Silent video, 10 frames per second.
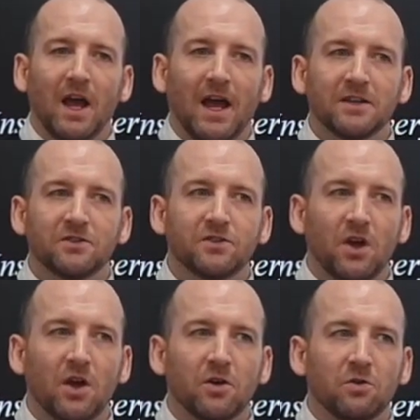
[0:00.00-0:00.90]
And
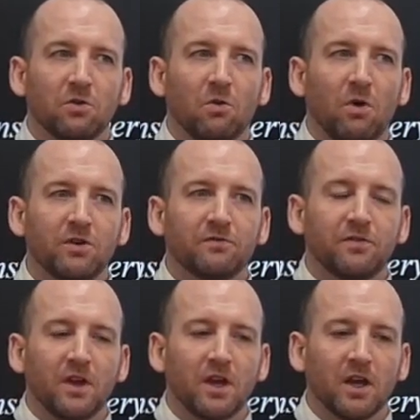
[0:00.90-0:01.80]
so one of
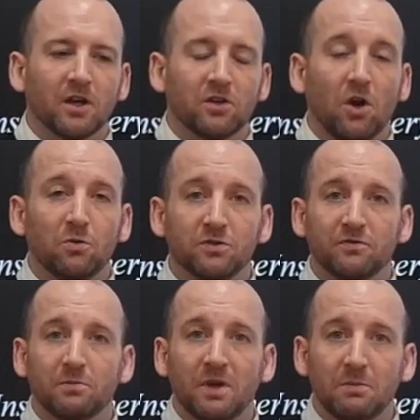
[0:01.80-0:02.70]
the goals
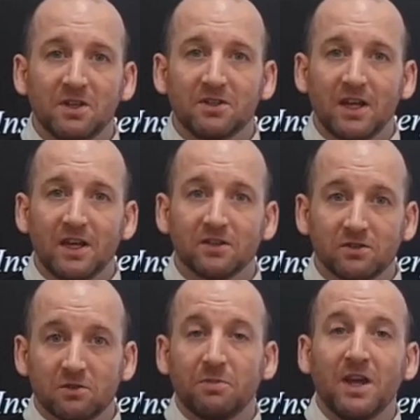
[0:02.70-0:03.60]
of the BBC is
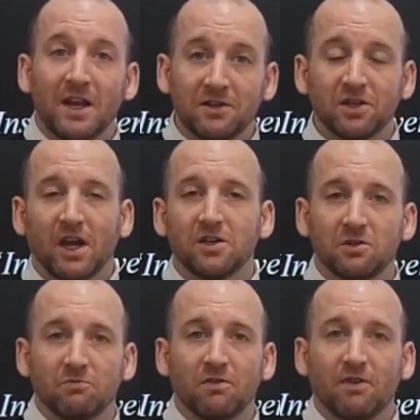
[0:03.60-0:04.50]
to be an education
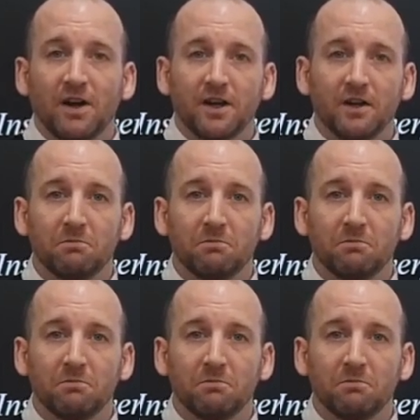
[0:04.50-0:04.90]
provider,